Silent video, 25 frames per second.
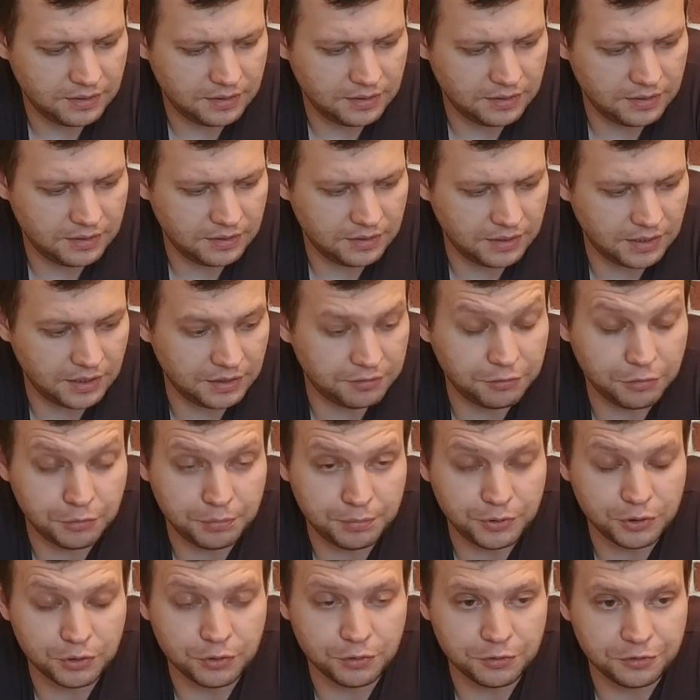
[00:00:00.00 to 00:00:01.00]
I will be
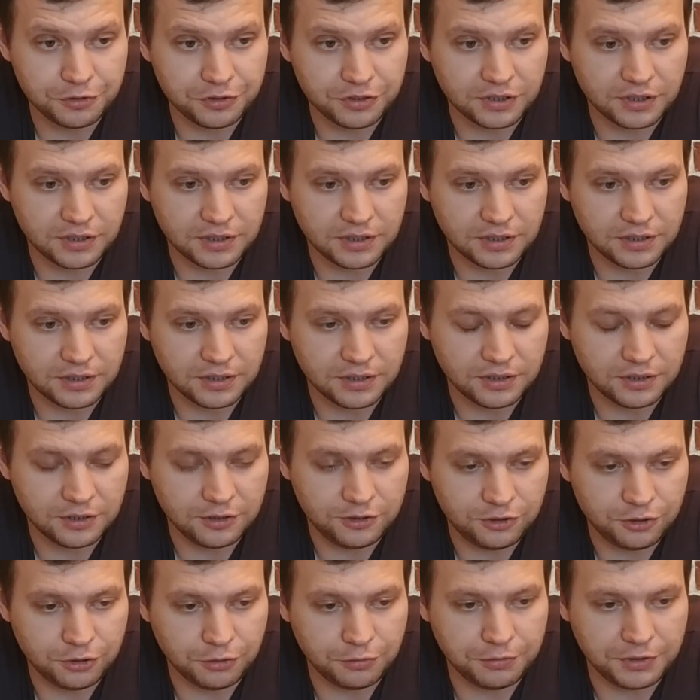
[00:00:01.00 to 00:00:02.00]
also
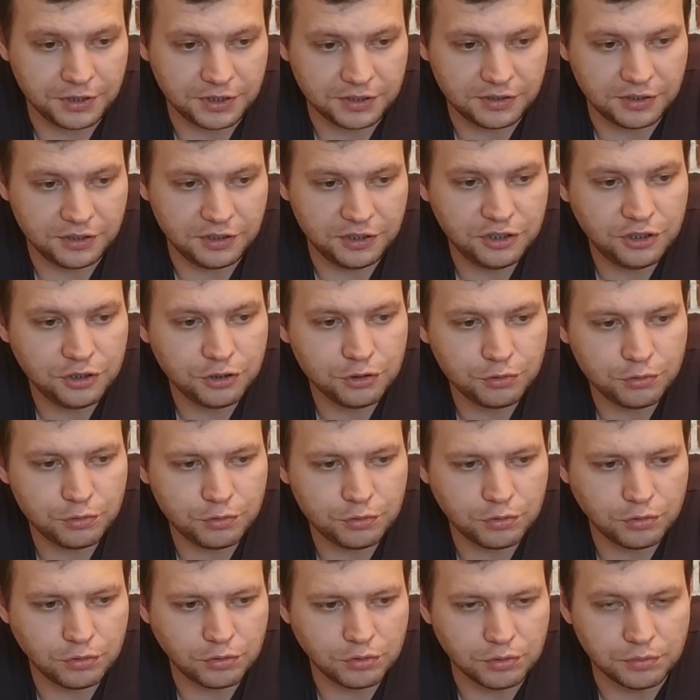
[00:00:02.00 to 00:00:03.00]
showing the
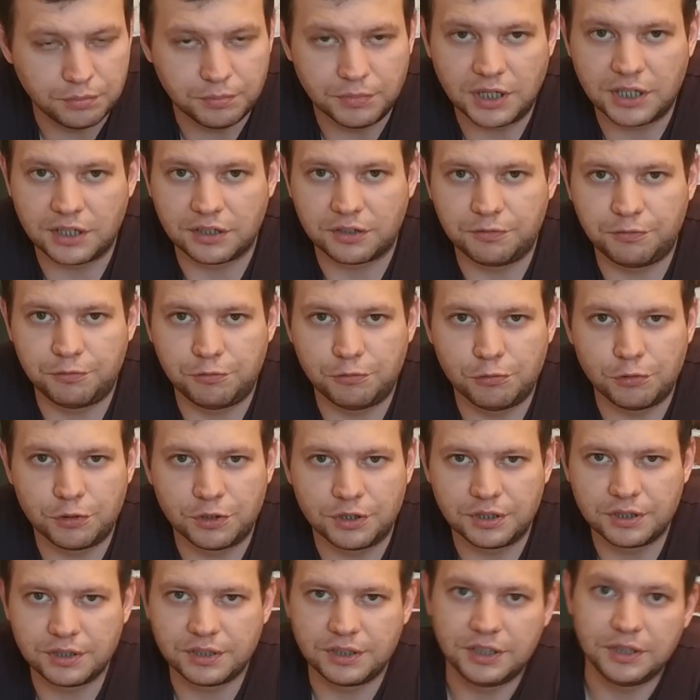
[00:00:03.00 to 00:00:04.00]
new Mark IV
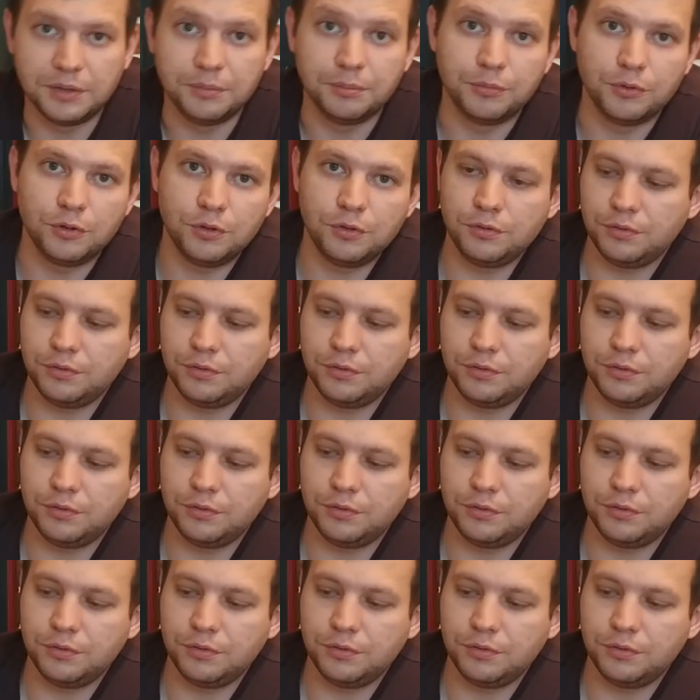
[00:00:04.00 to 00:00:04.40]
gimbal.